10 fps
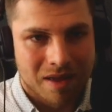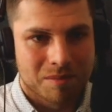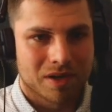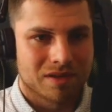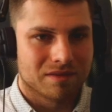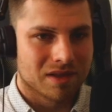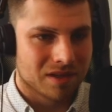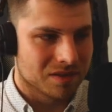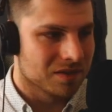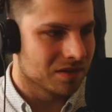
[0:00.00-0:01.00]
But when
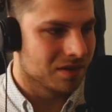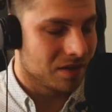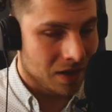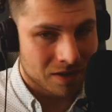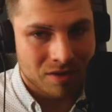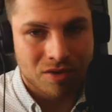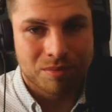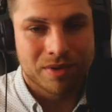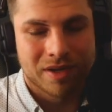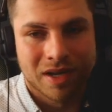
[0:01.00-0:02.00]
it's string
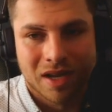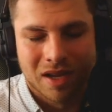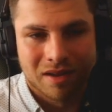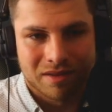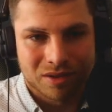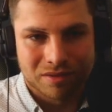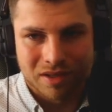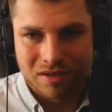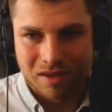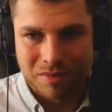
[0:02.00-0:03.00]
copy, we
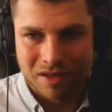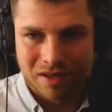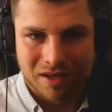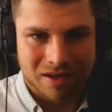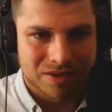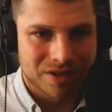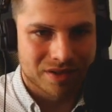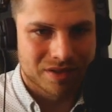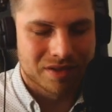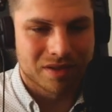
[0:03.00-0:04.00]
always limiting
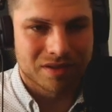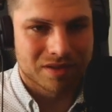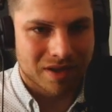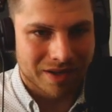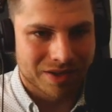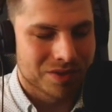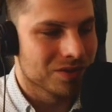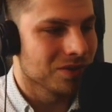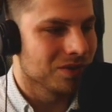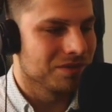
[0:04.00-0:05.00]
just the size
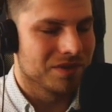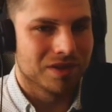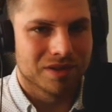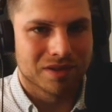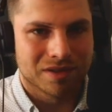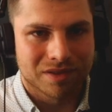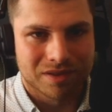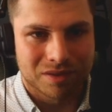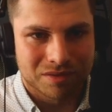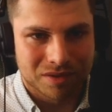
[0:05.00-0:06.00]
of the
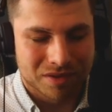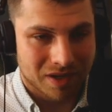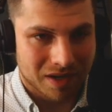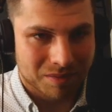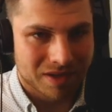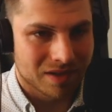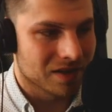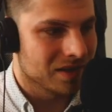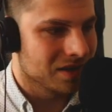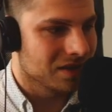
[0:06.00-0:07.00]
string, basically
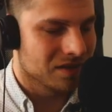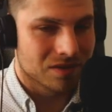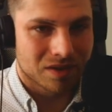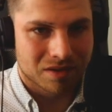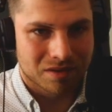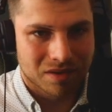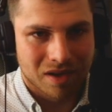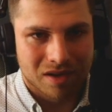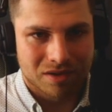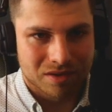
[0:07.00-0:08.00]
that
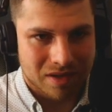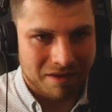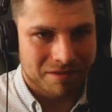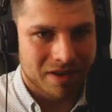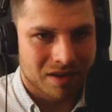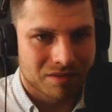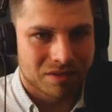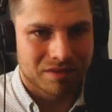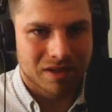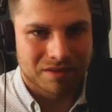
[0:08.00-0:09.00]
the same thing what
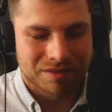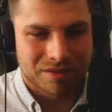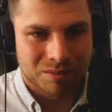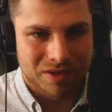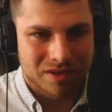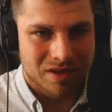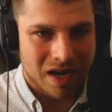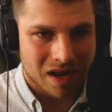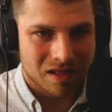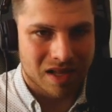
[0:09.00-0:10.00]
we have from
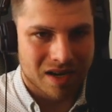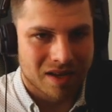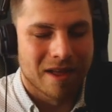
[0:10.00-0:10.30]
string len.